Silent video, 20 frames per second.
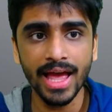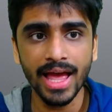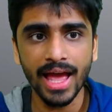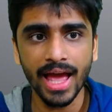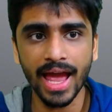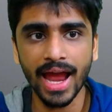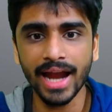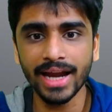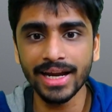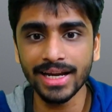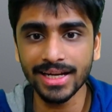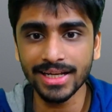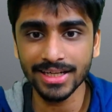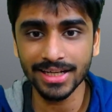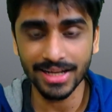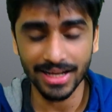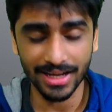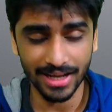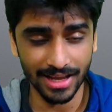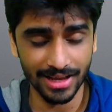And
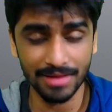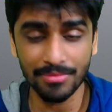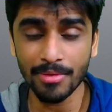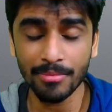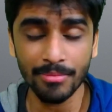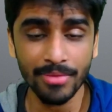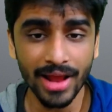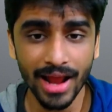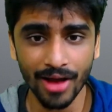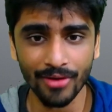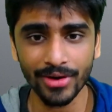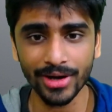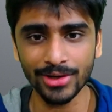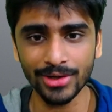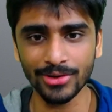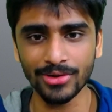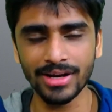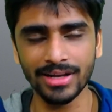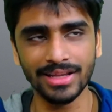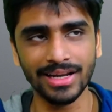remember how I
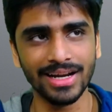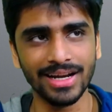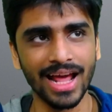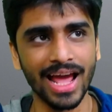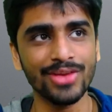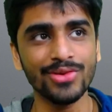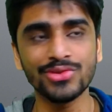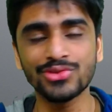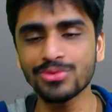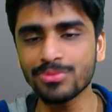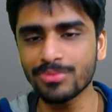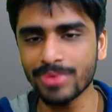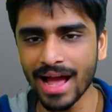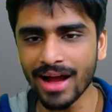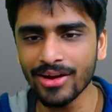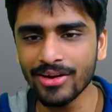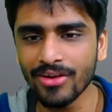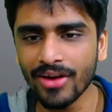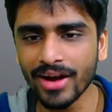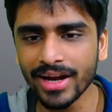told that I used to
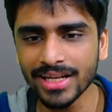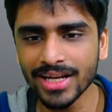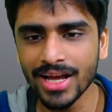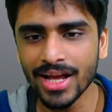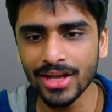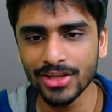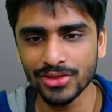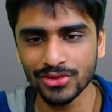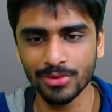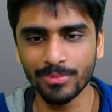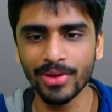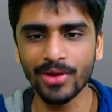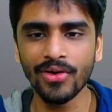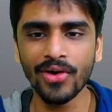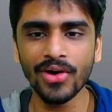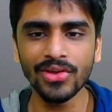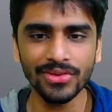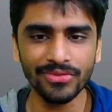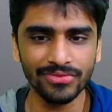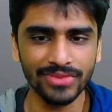brag a lot? So
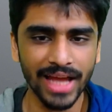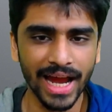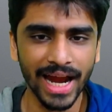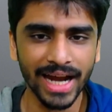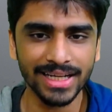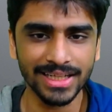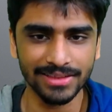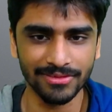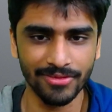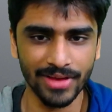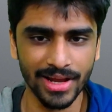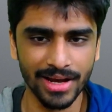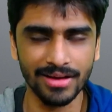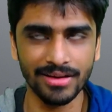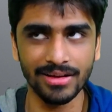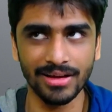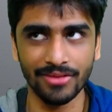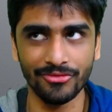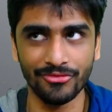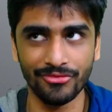because of that,
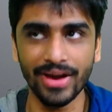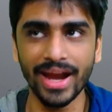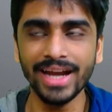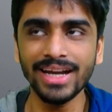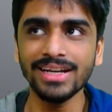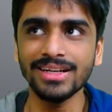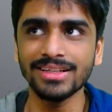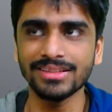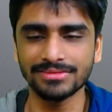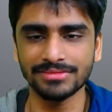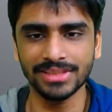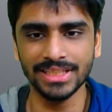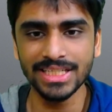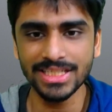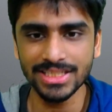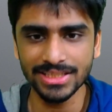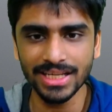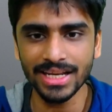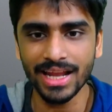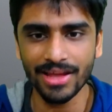when a friend
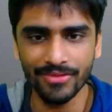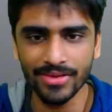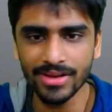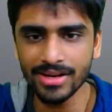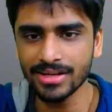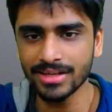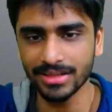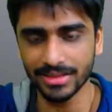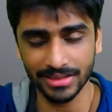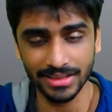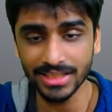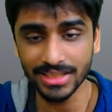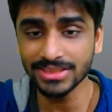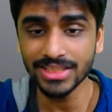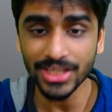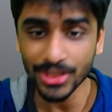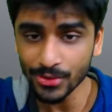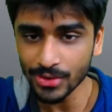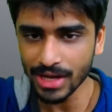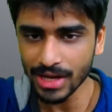reached
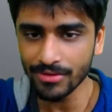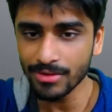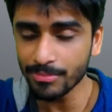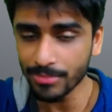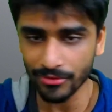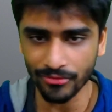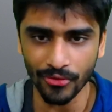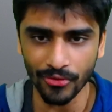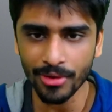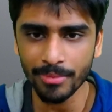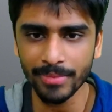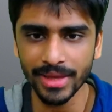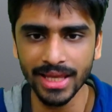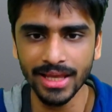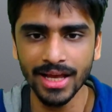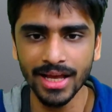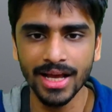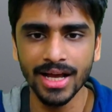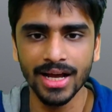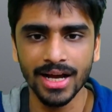the new level before me,
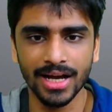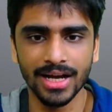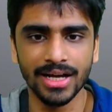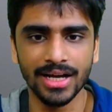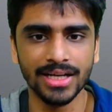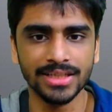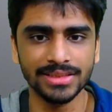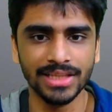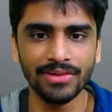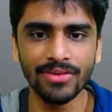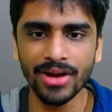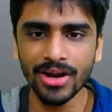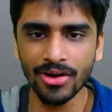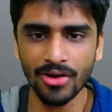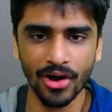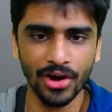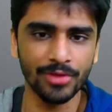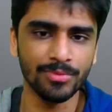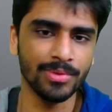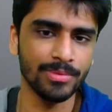there were
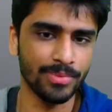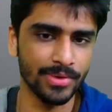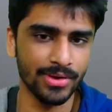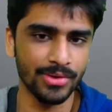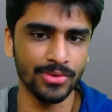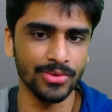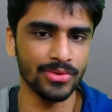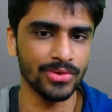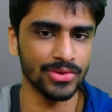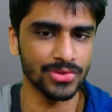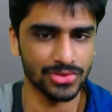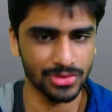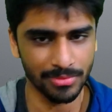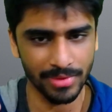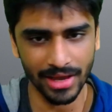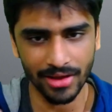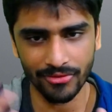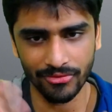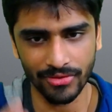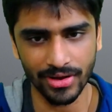a lot of people who used to
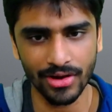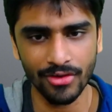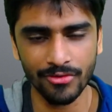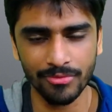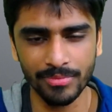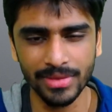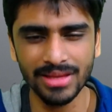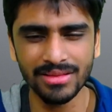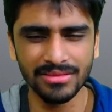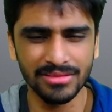make fun of me,